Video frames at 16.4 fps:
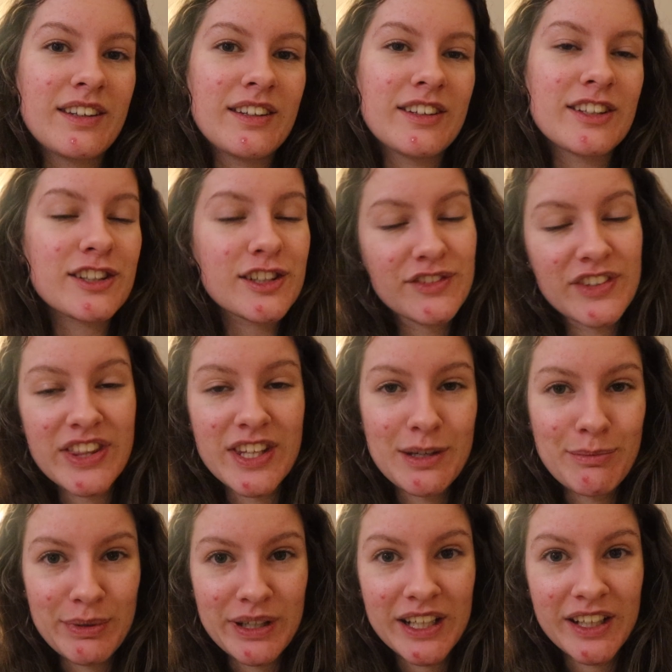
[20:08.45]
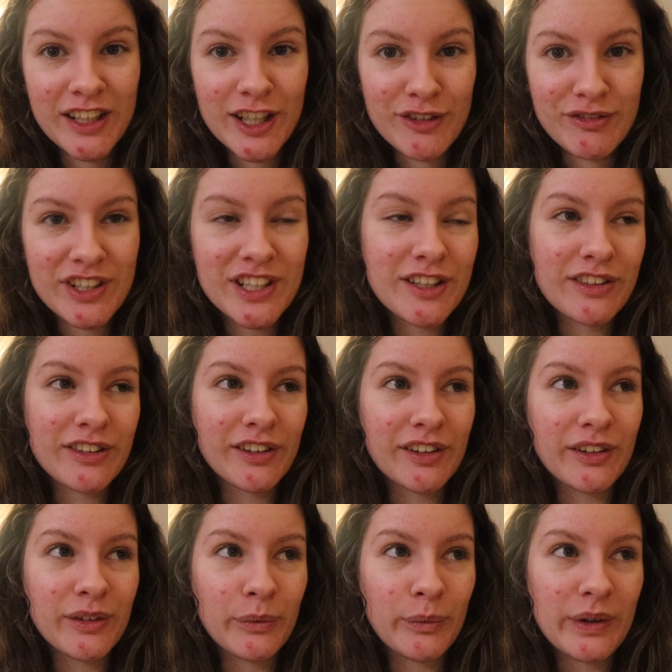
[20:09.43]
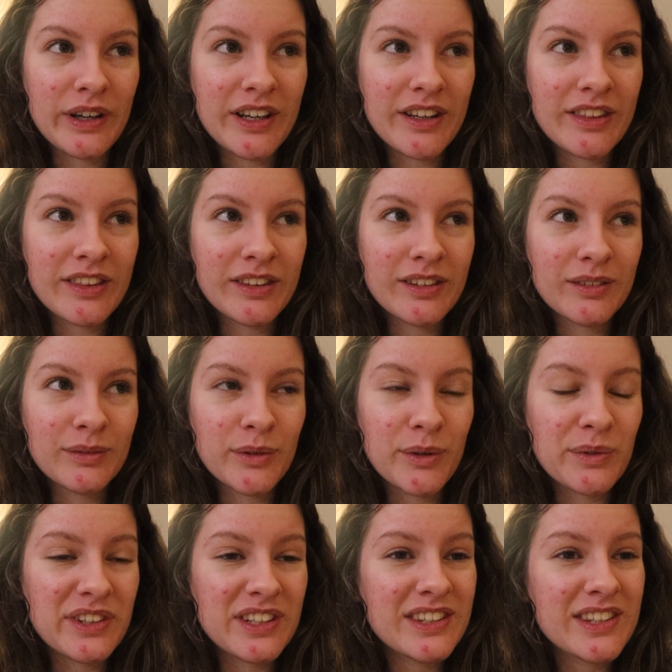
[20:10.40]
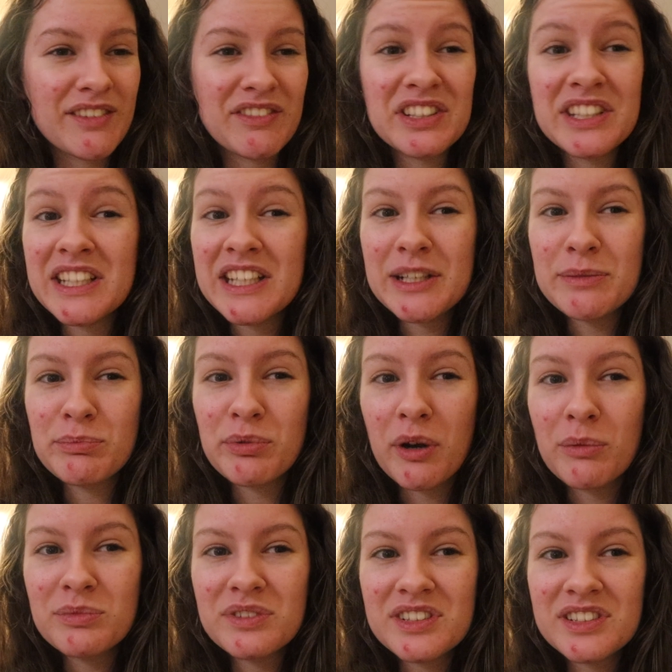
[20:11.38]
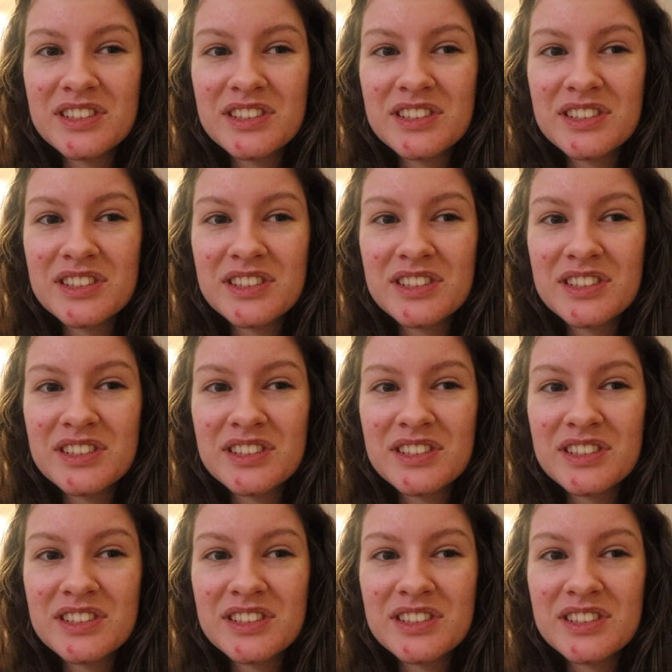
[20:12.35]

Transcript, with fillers: This other thing being a readathon with, what was it, 70 prompts?